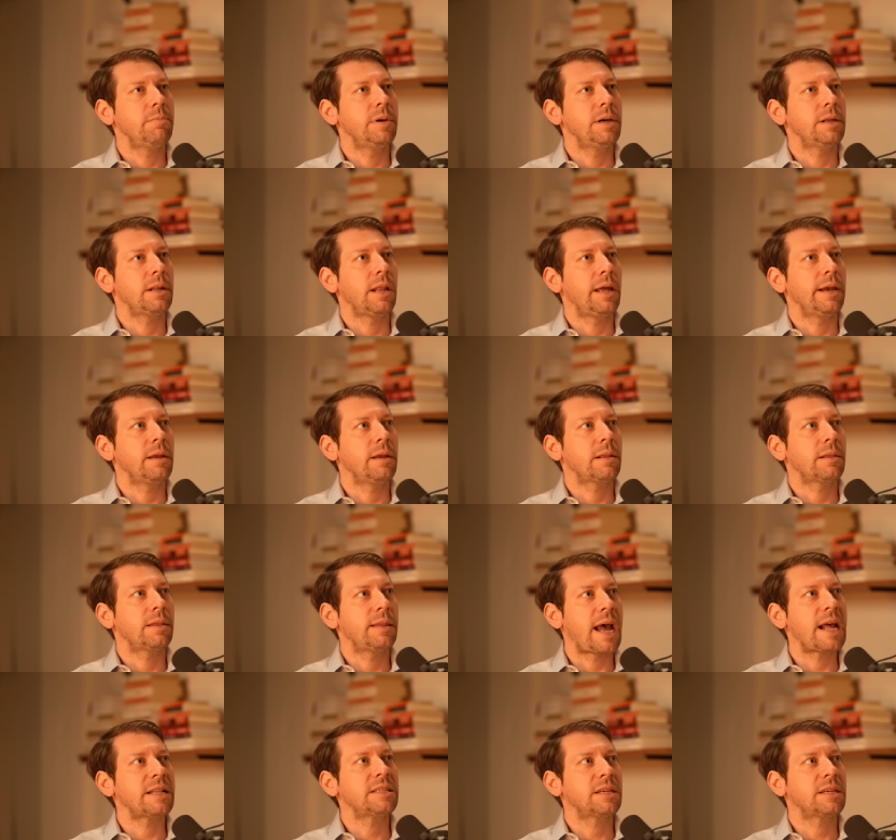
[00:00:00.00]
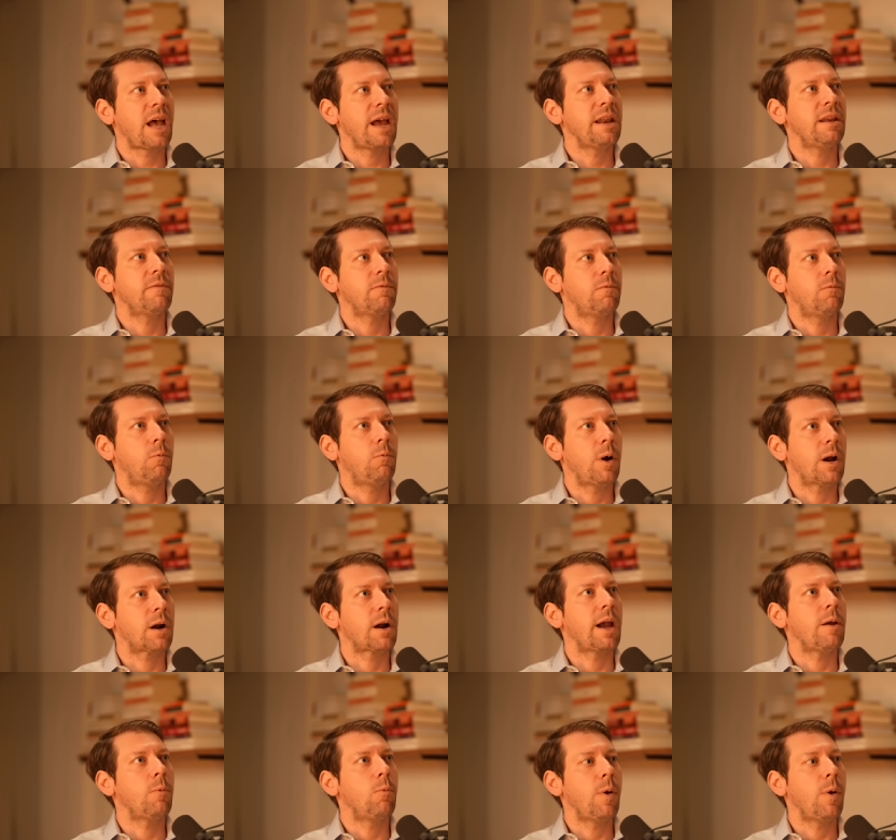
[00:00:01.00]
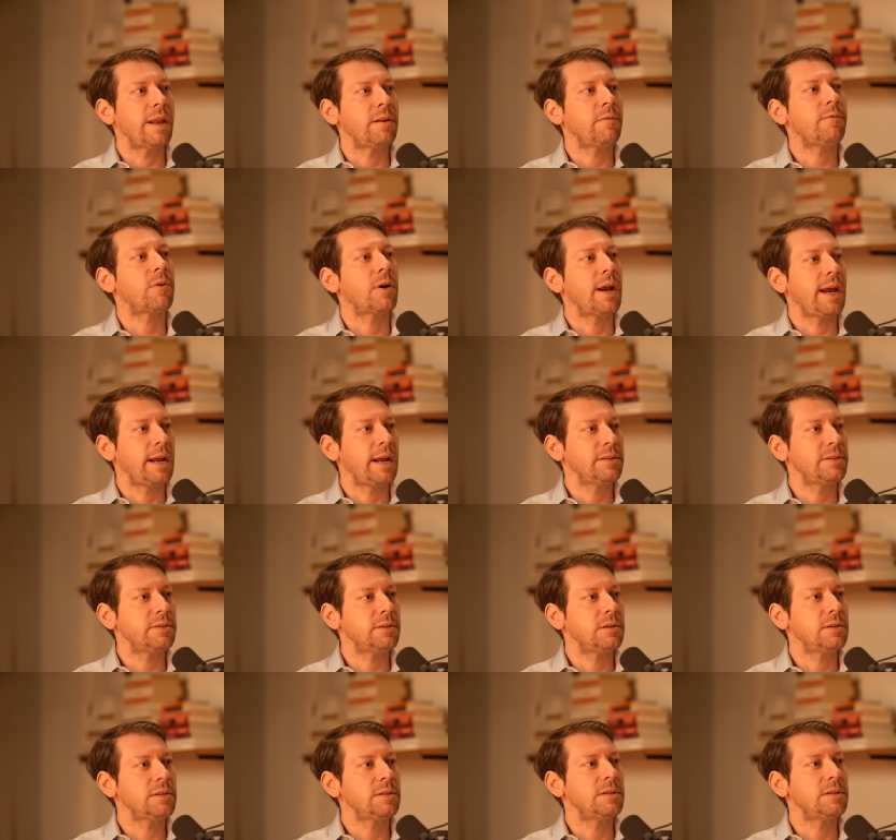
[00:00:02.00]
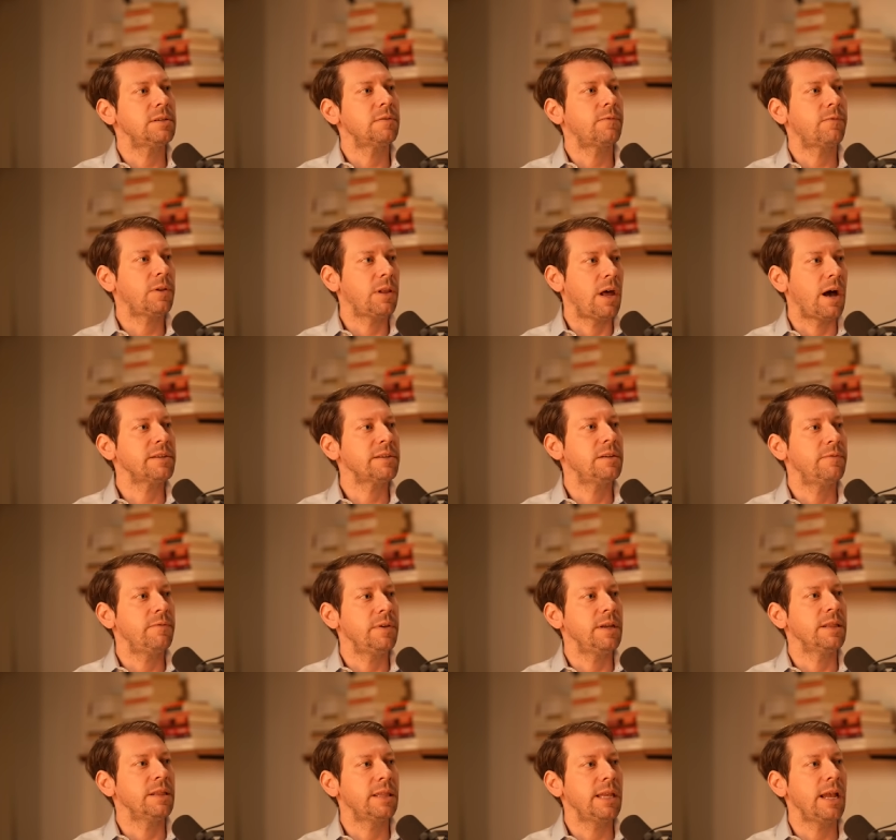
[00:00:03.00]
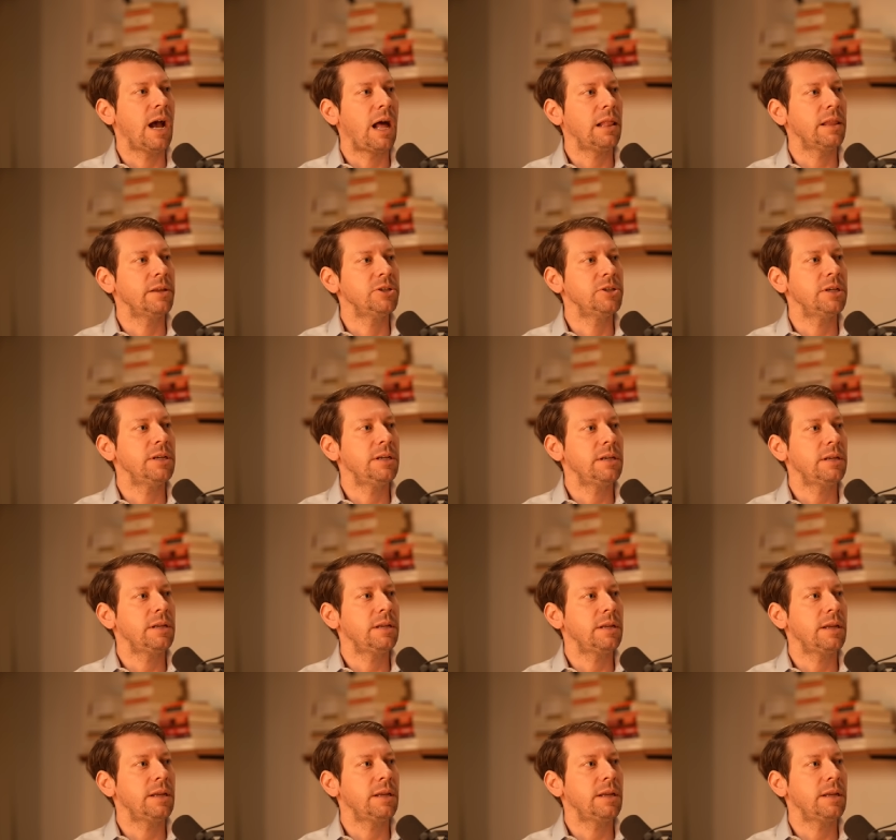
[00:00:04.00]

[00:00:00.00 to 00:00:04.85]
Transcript: but like that's kind of where I went for answers is philosophy and theology.